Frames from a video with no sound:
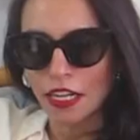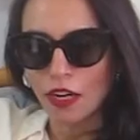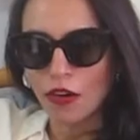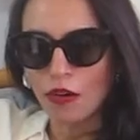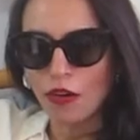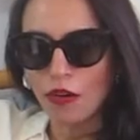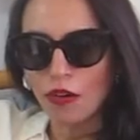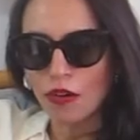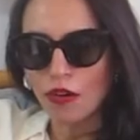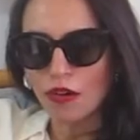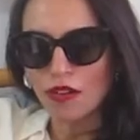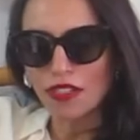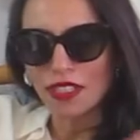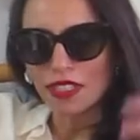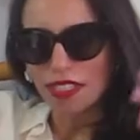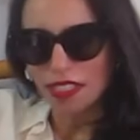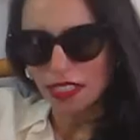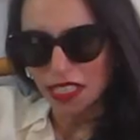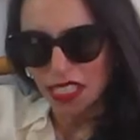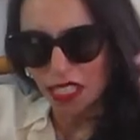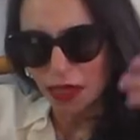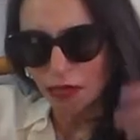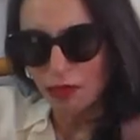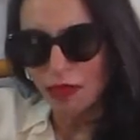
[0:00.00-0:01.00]
or the
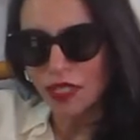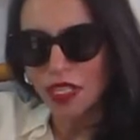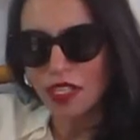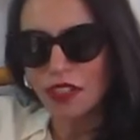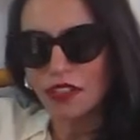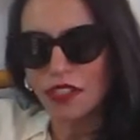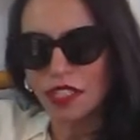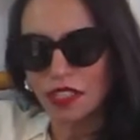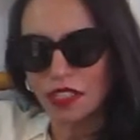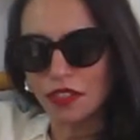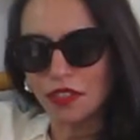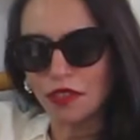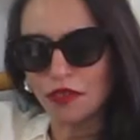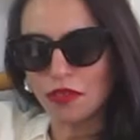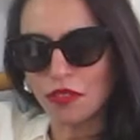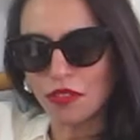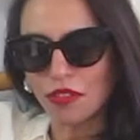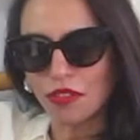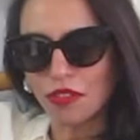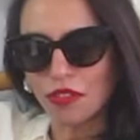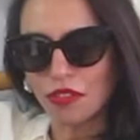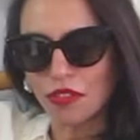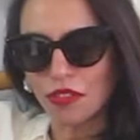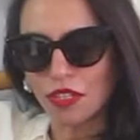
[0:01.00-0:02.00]
spirit
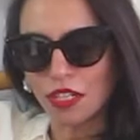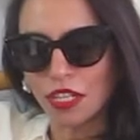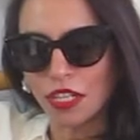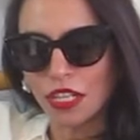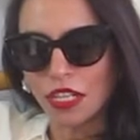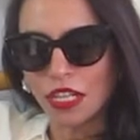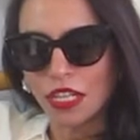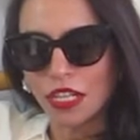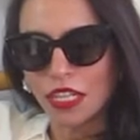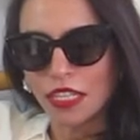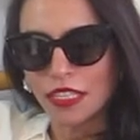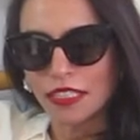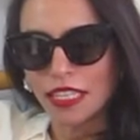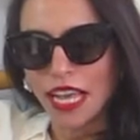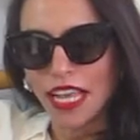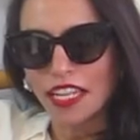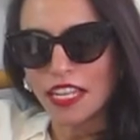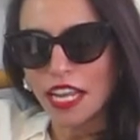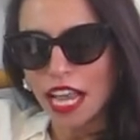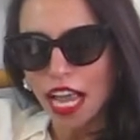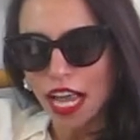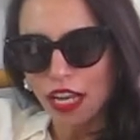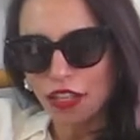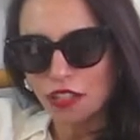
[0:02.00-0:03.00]
or that
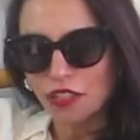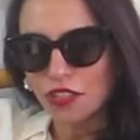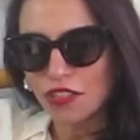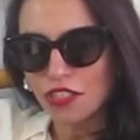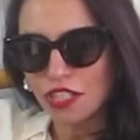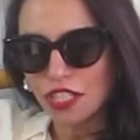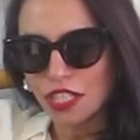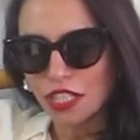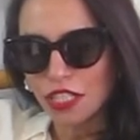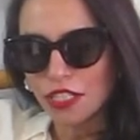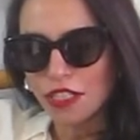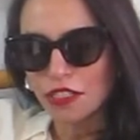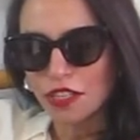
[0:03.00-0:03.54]
energy.